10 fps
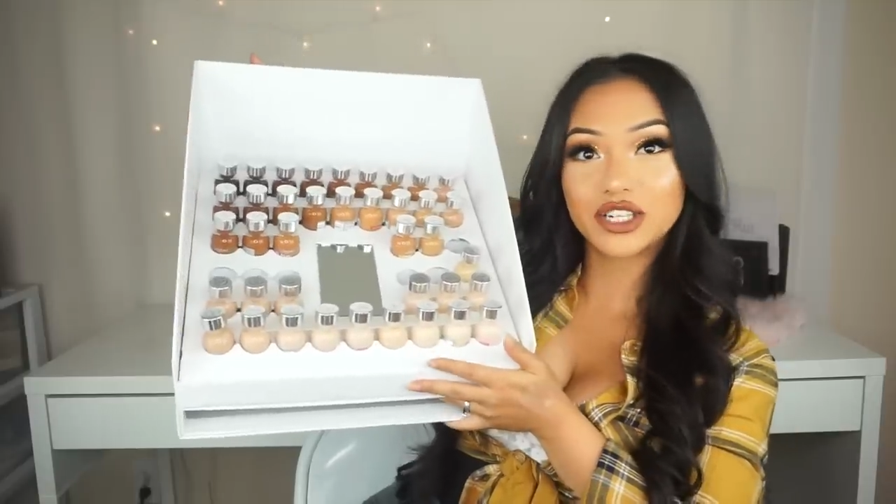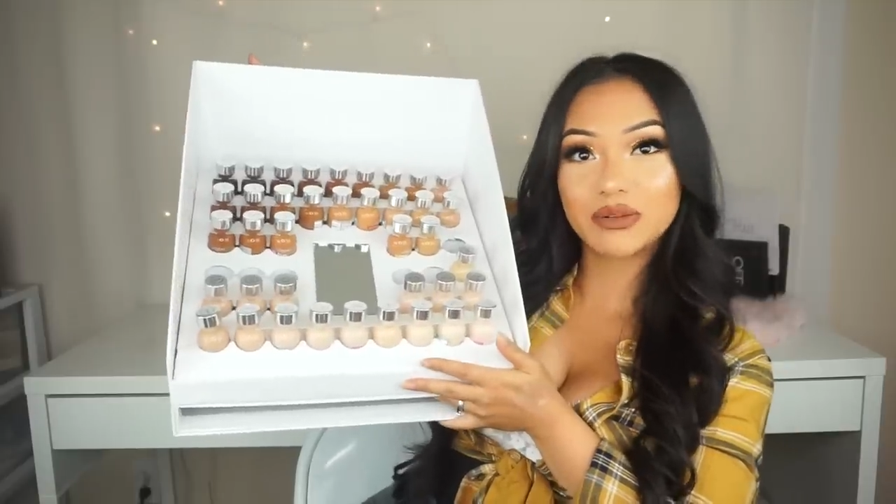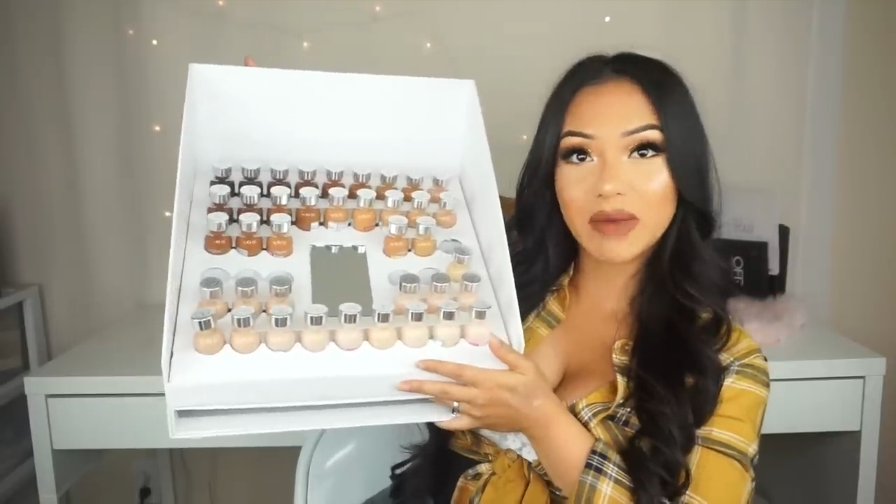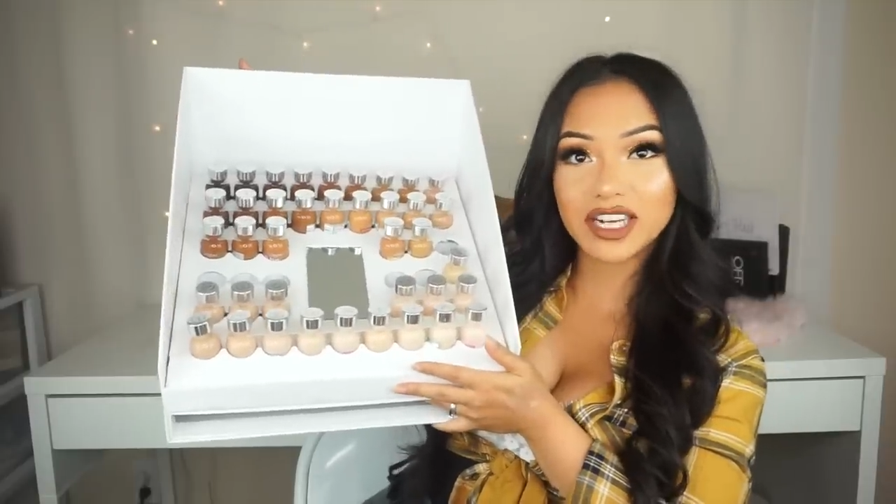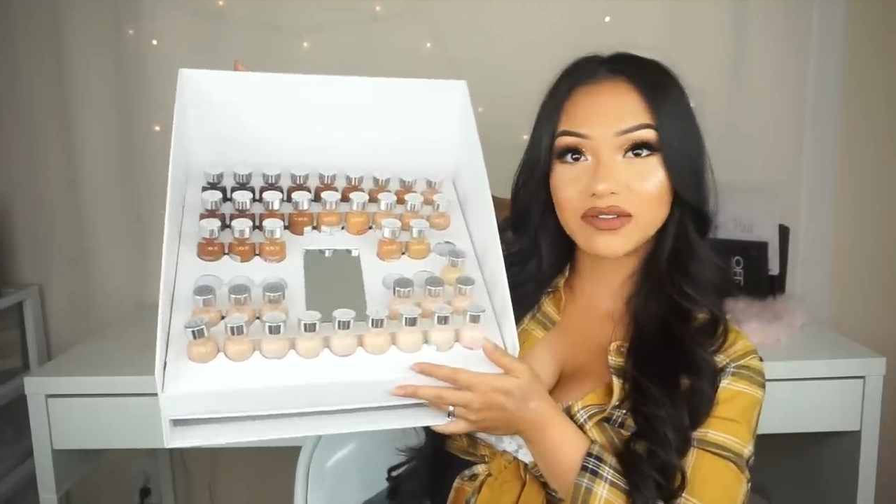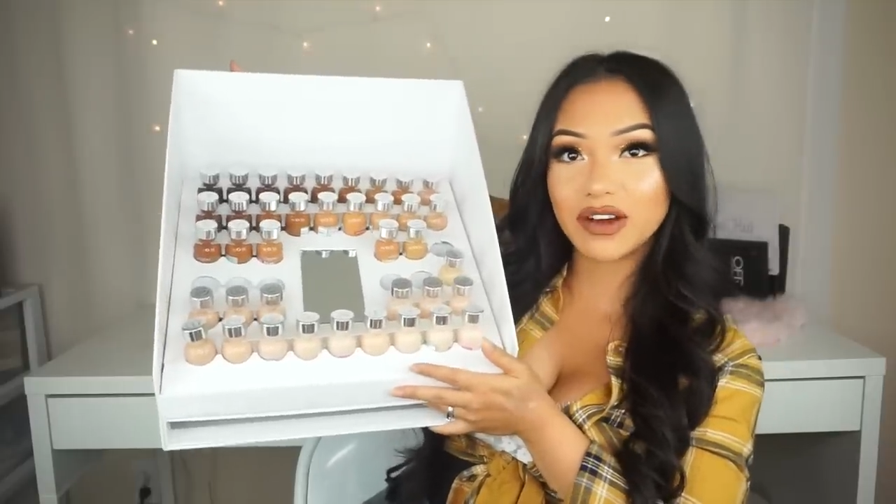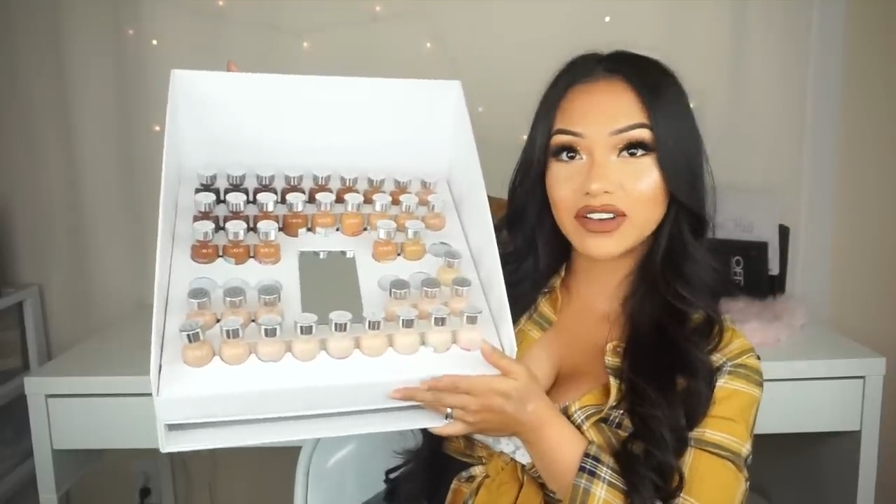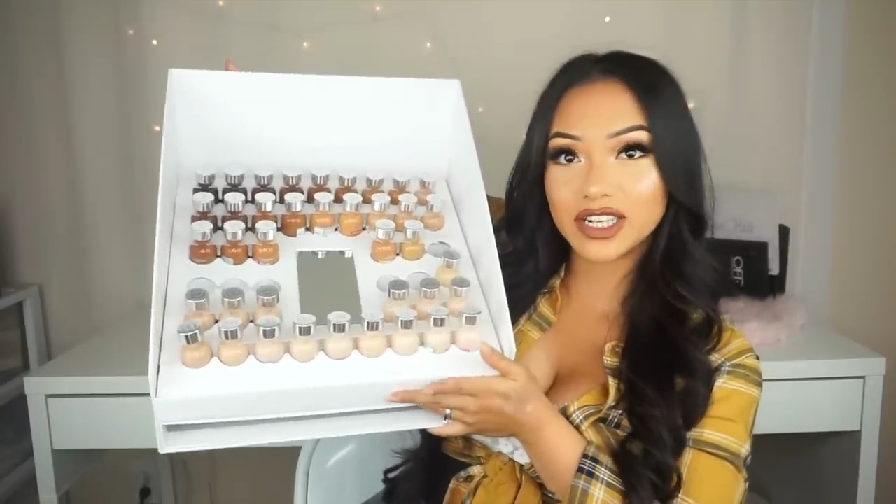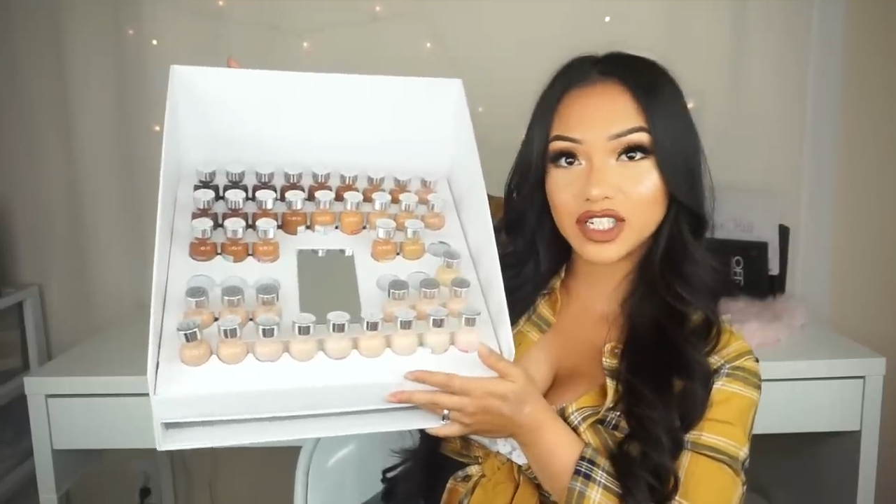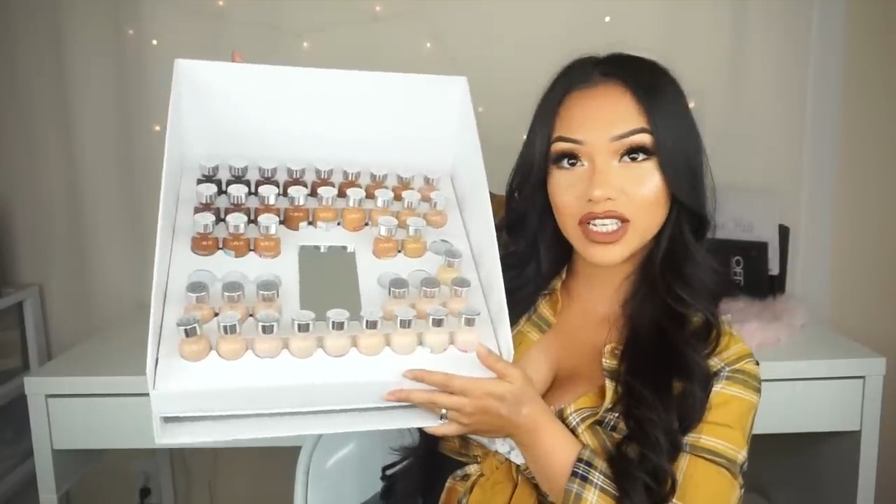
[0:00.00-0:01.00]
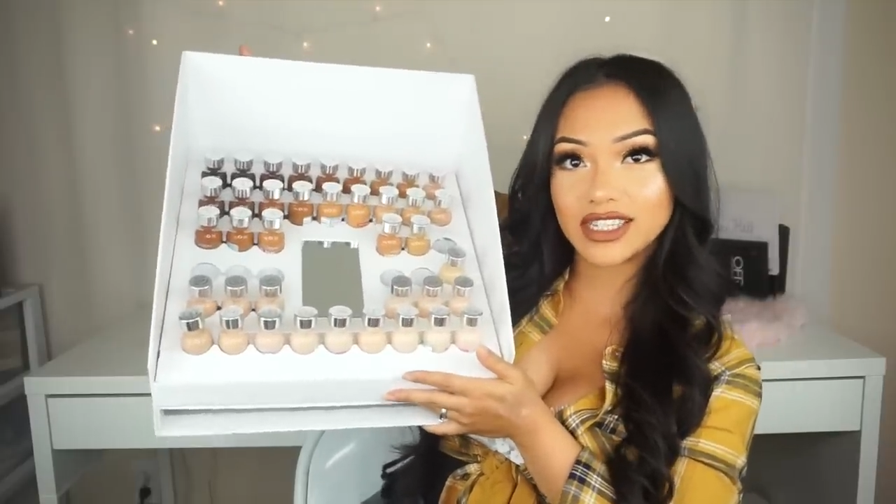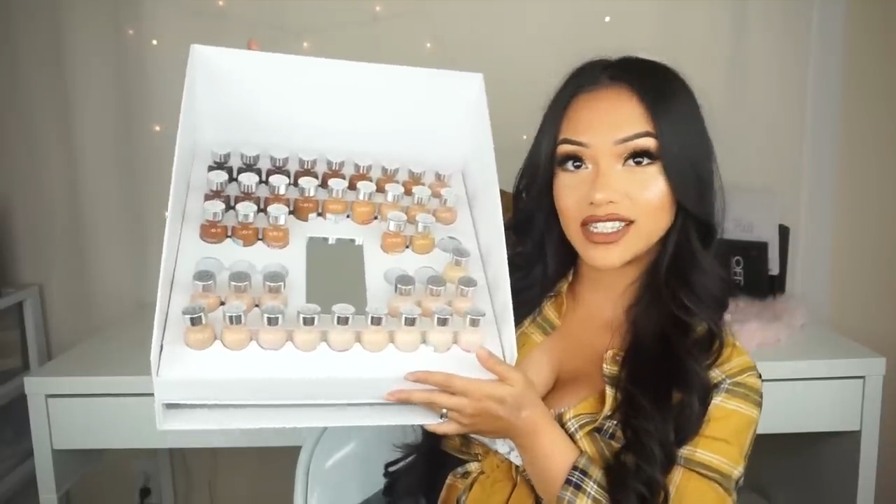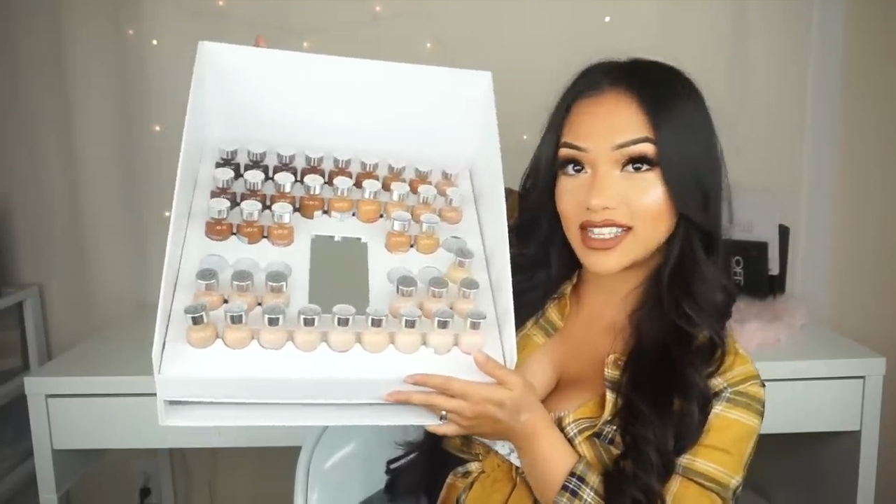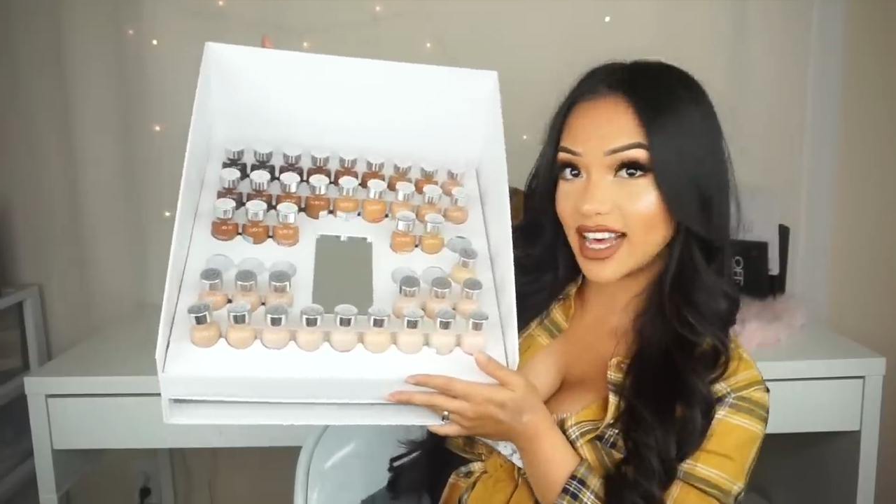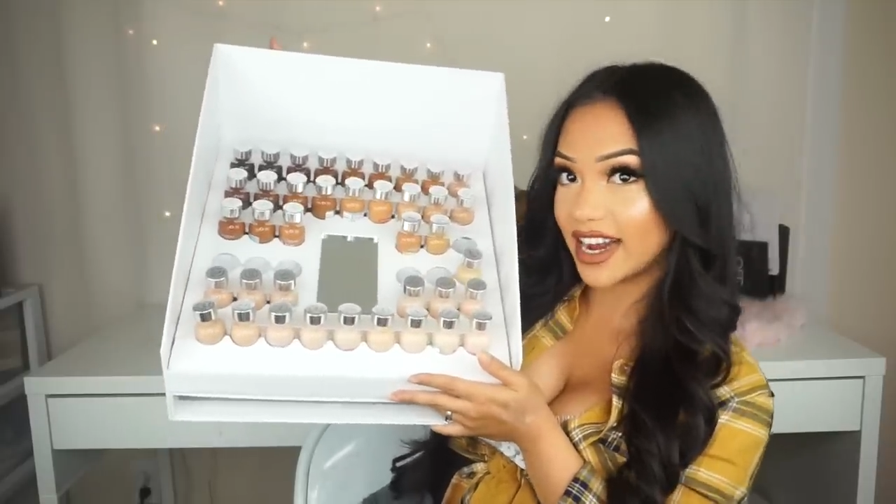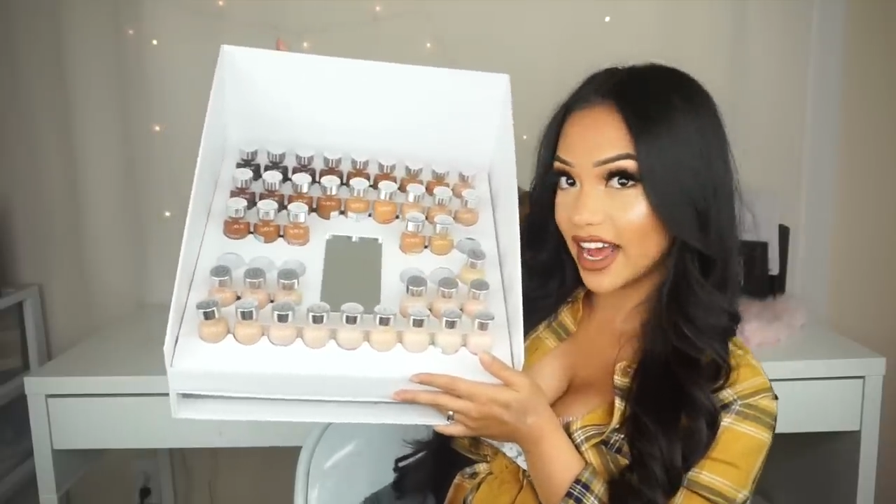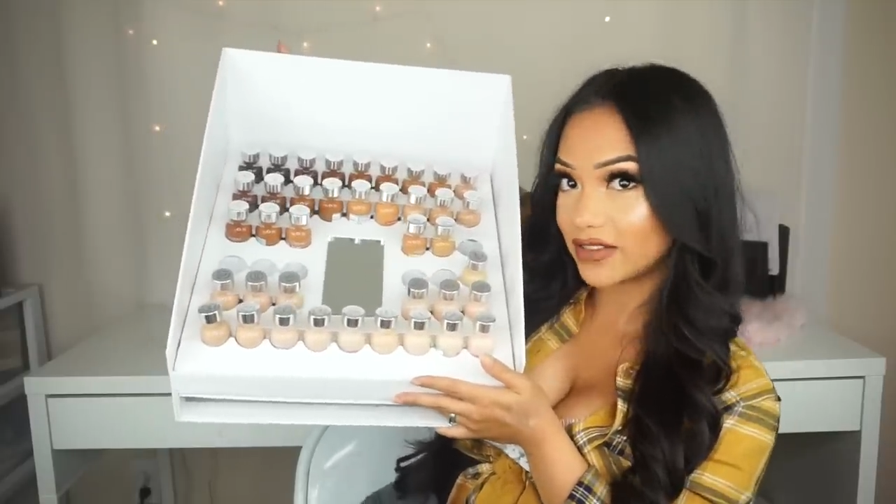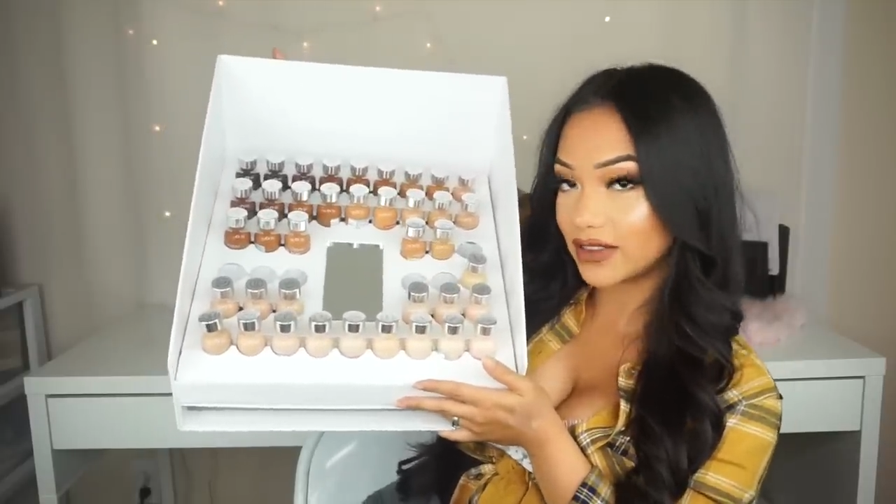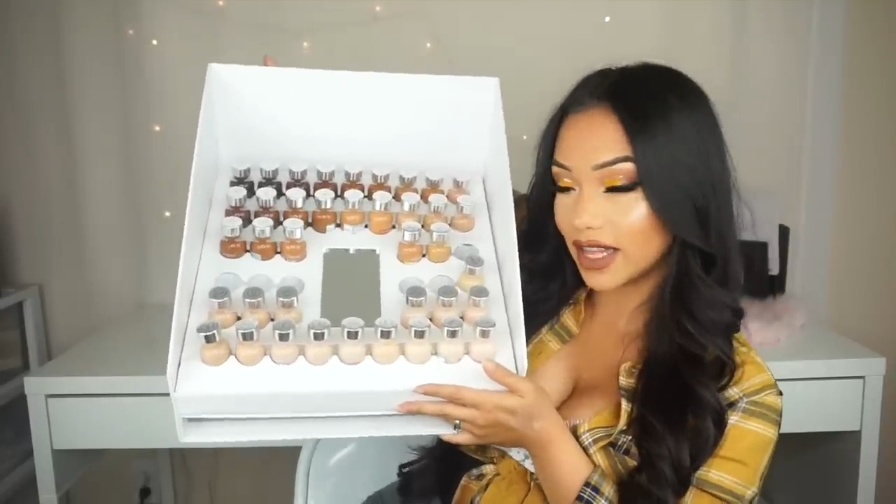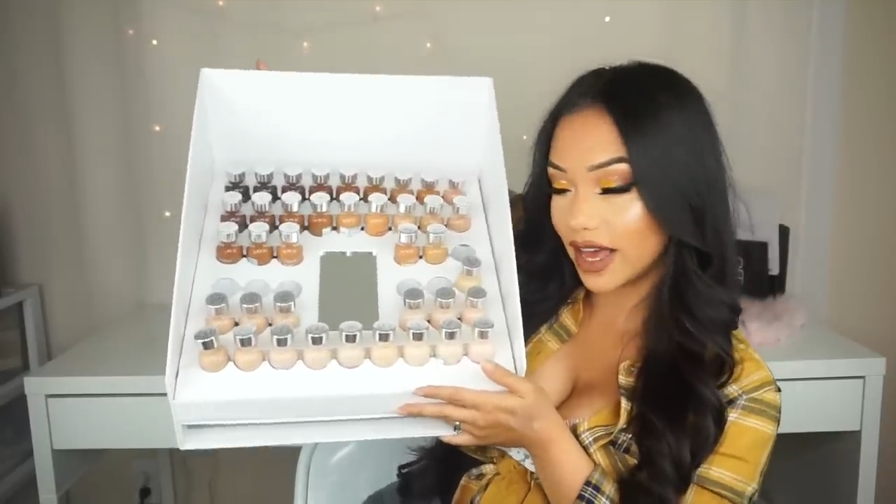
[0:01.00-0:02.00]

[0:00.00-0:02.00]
True Match foundations that I have